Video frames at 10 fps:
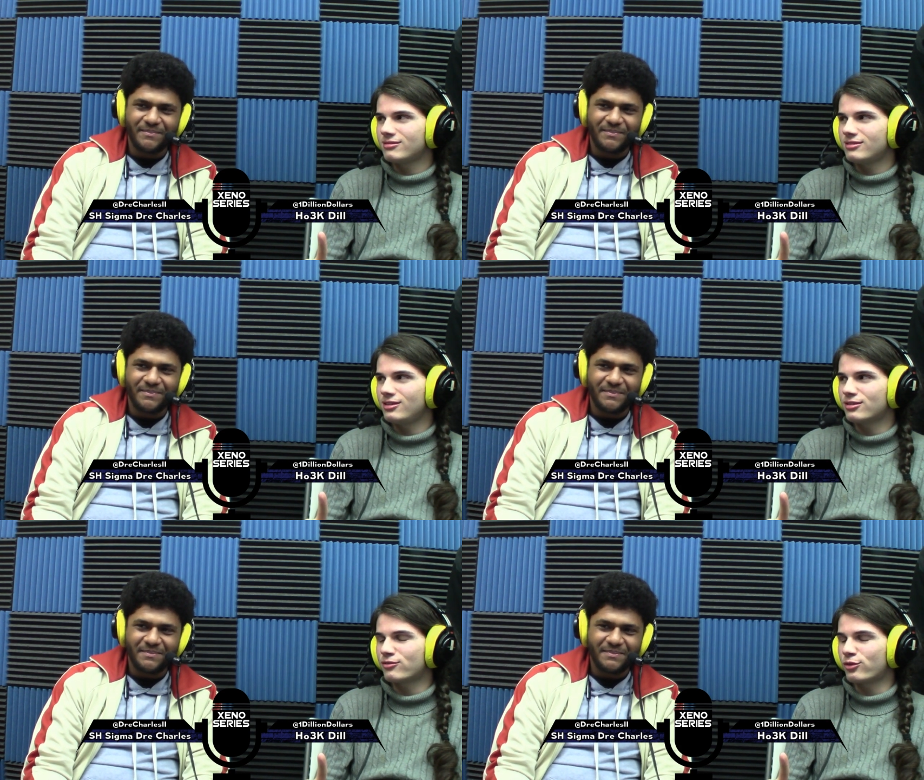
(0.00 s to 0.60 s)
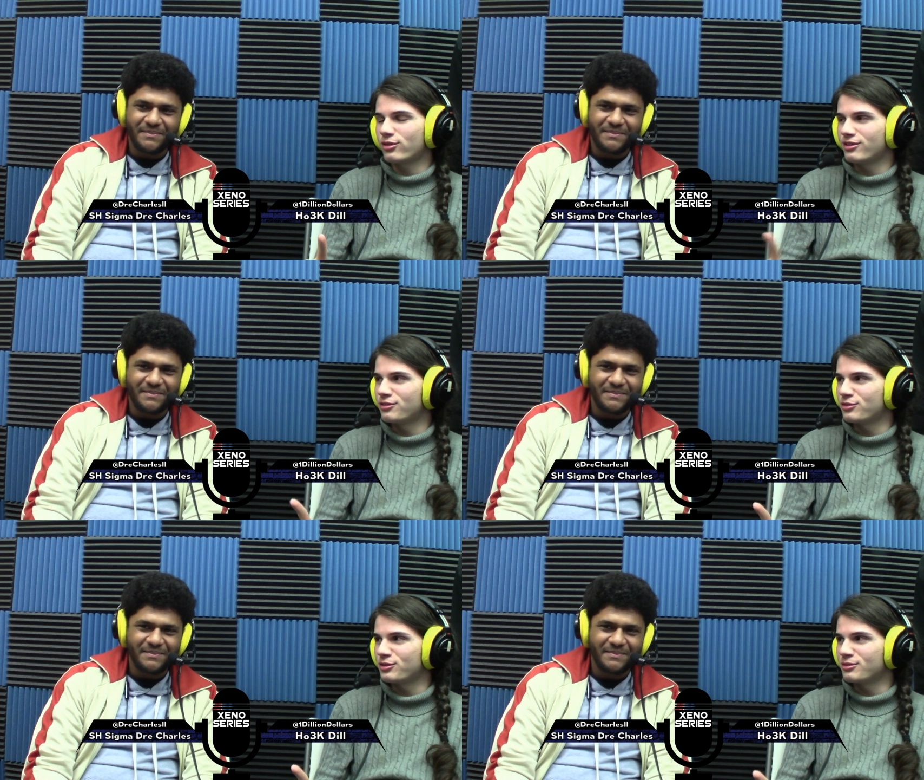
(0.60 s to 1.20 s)
Speaker 1: It's for the
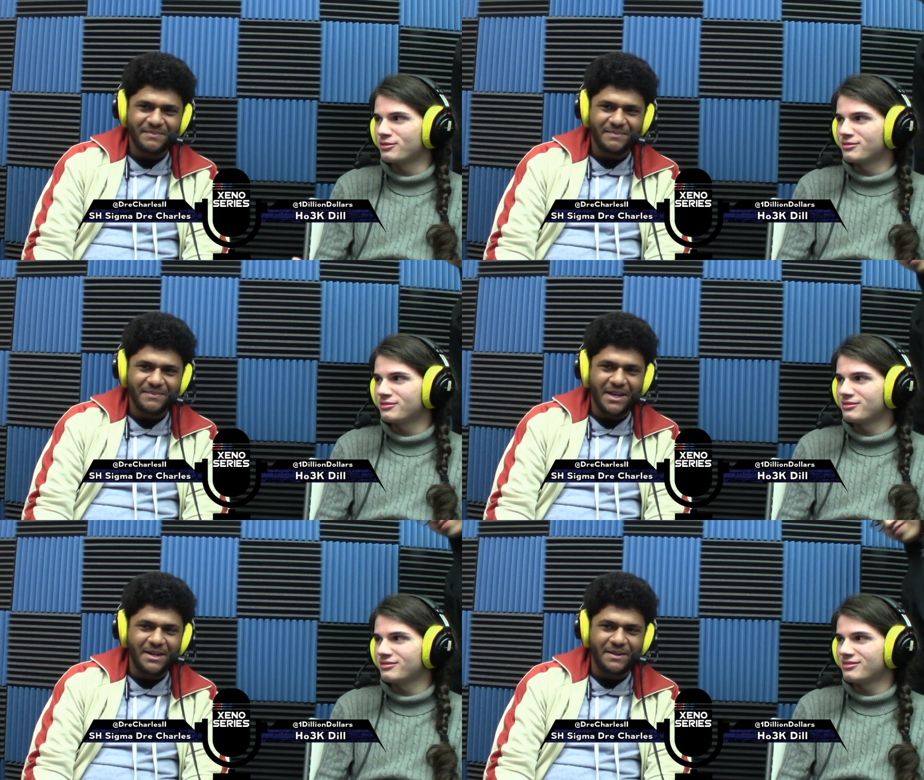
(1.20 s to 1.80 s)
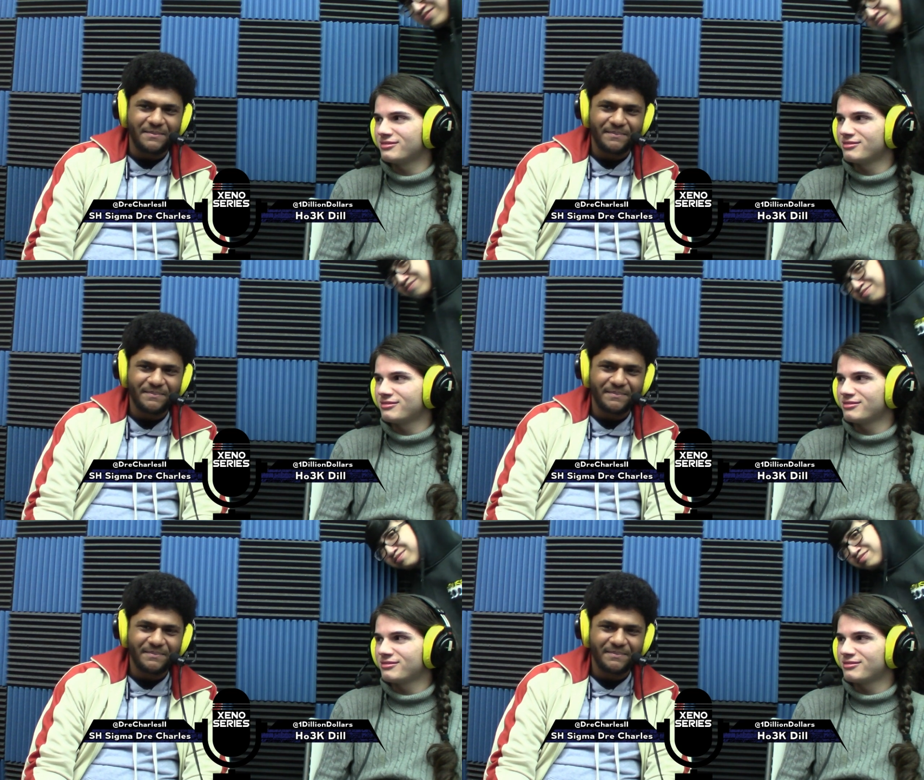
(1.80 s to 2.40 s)
interview.
Speaker 2: Ah,
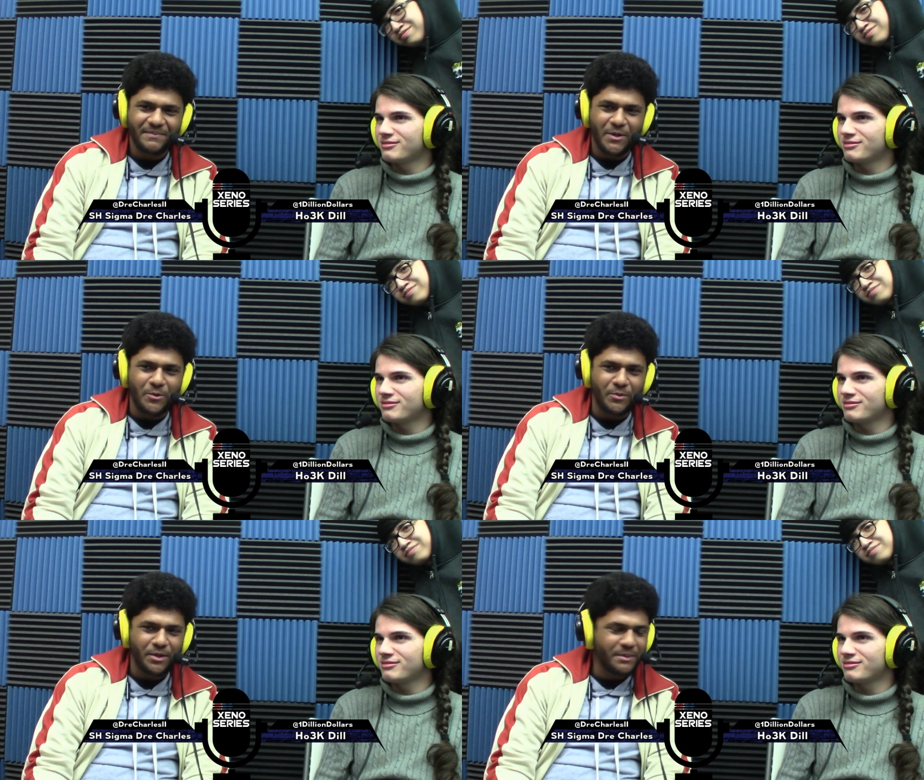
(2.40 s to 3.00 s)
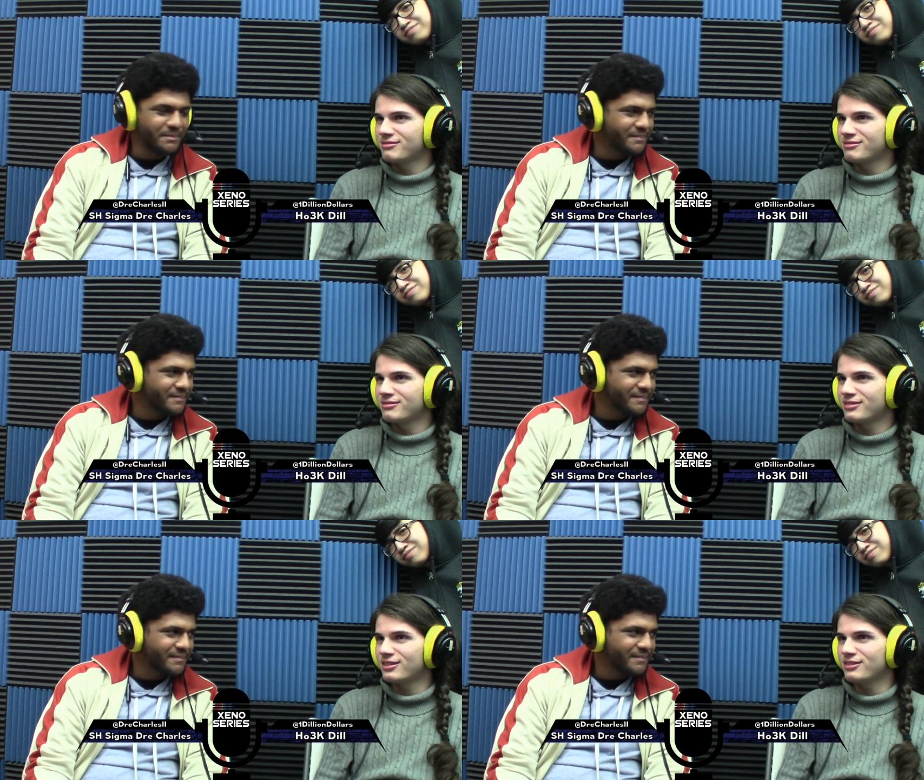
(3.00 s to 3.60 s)
oh word.
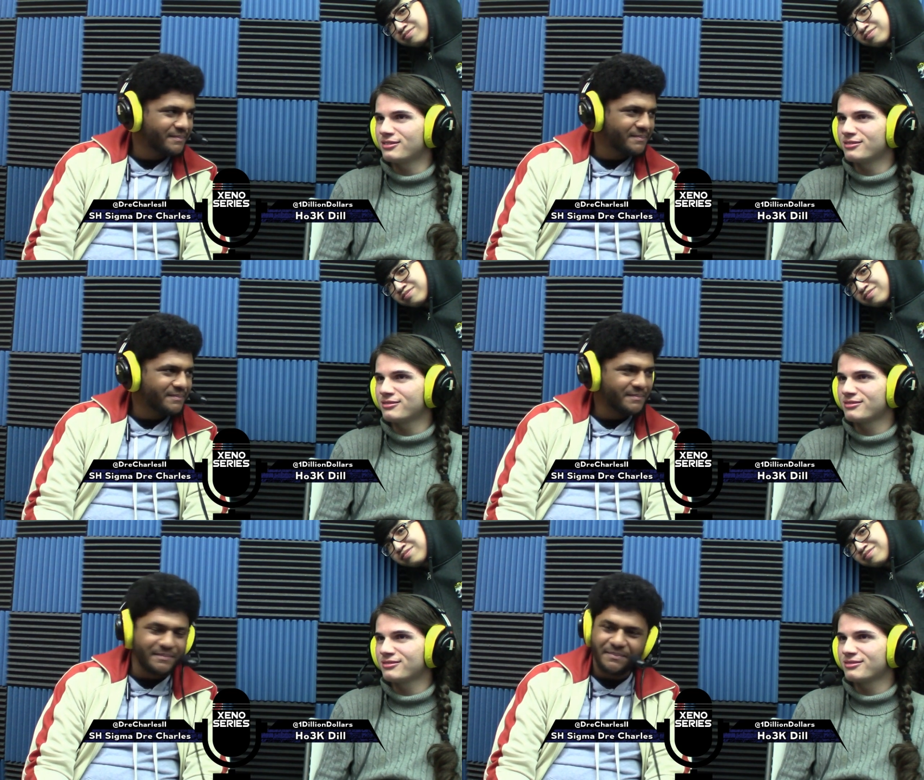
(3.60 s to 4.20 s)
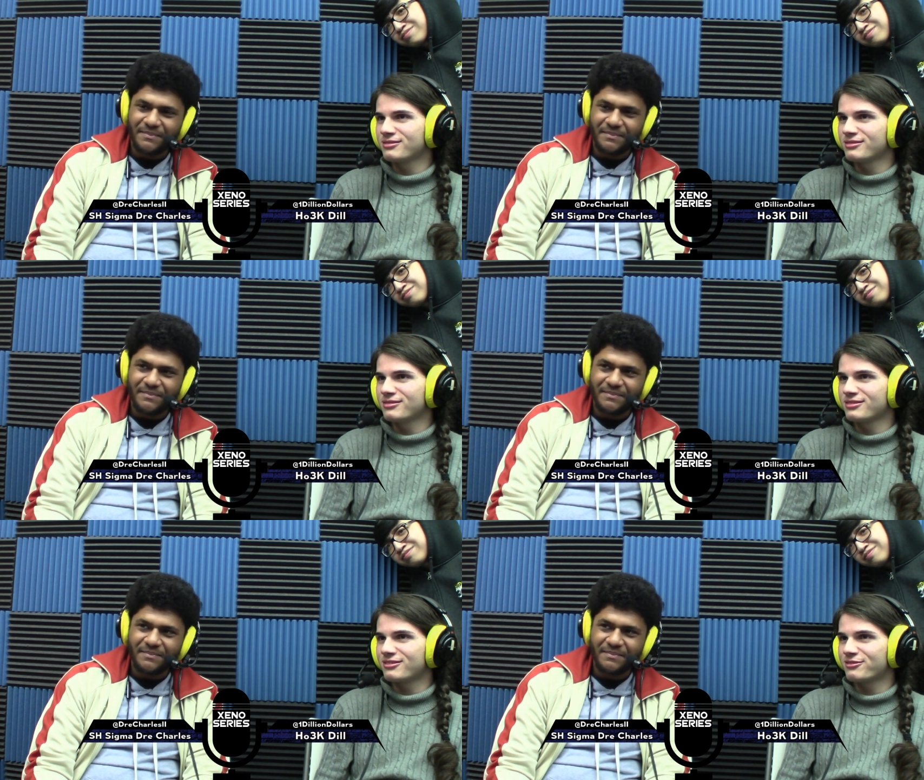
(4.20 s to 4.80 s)

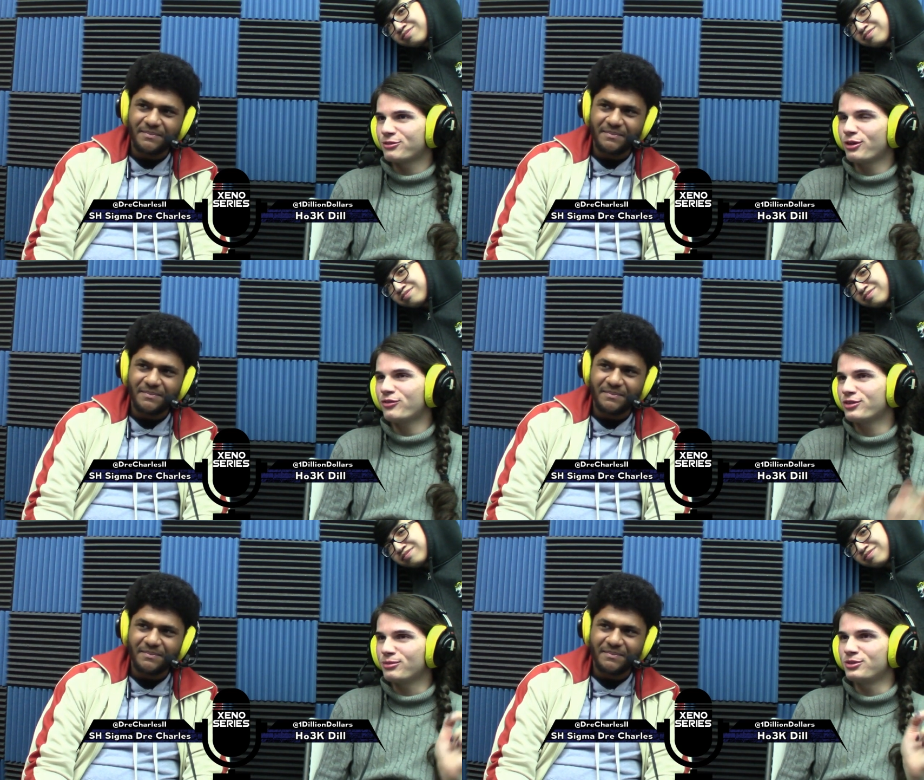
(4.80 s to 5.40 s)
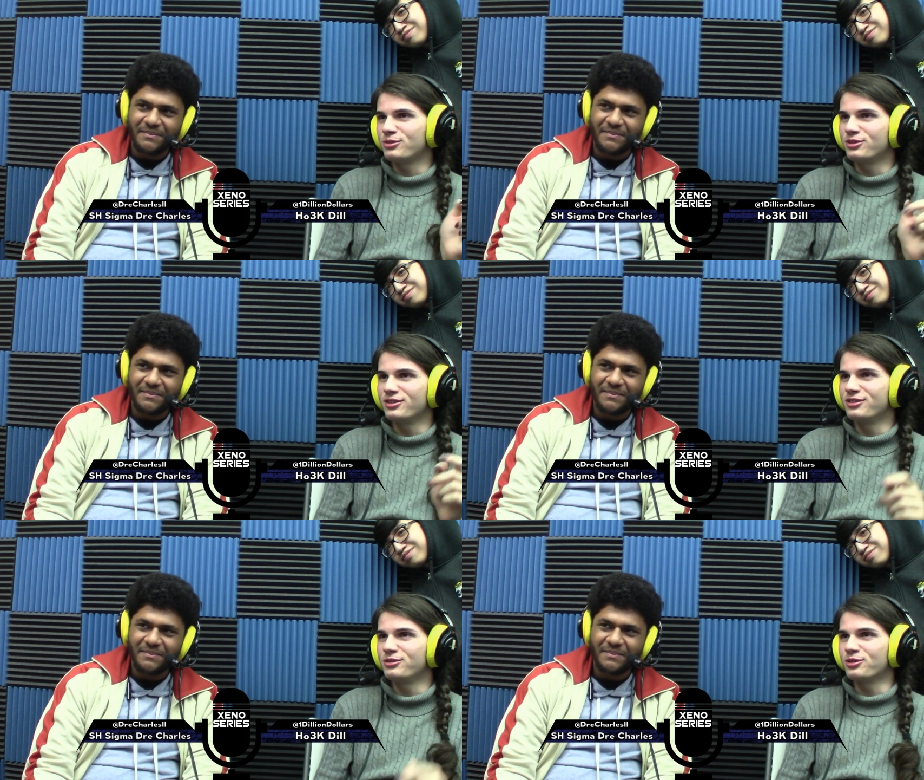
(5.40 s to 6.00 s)
Speaker 1: Yeah. Ralph will do good
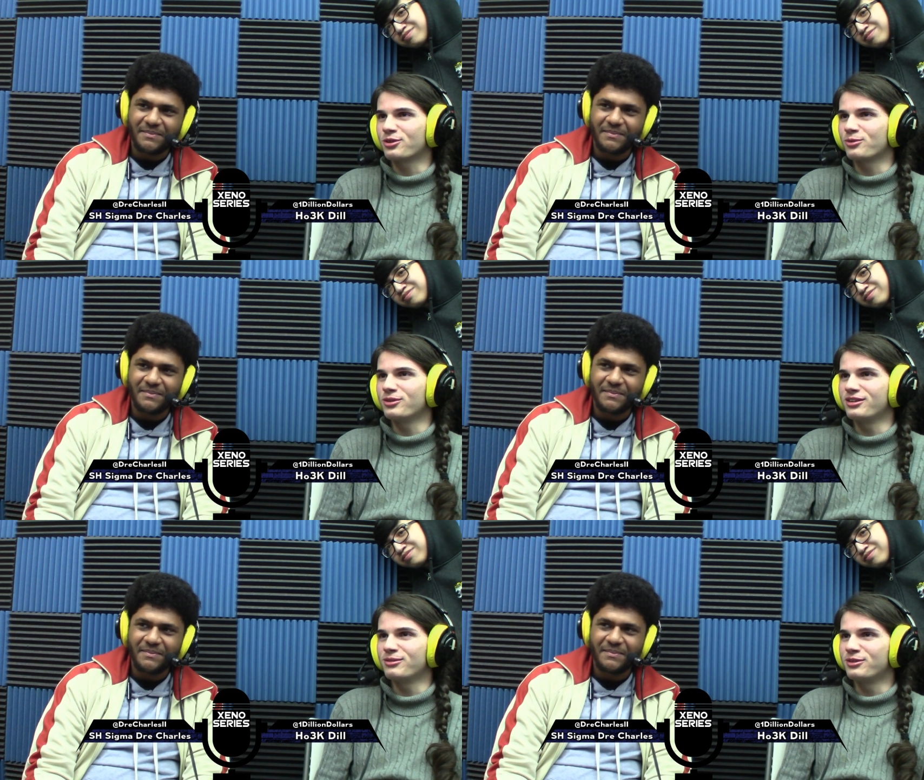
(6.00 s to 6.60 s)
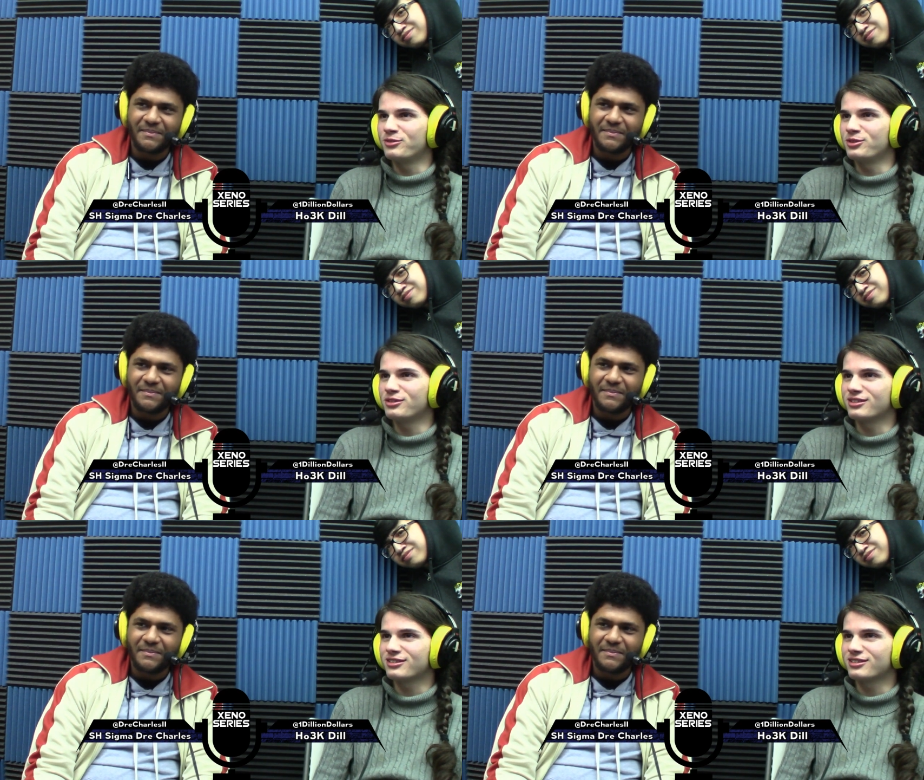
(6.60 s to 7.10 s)
in New York one day when he feels like
Speaker 2: it.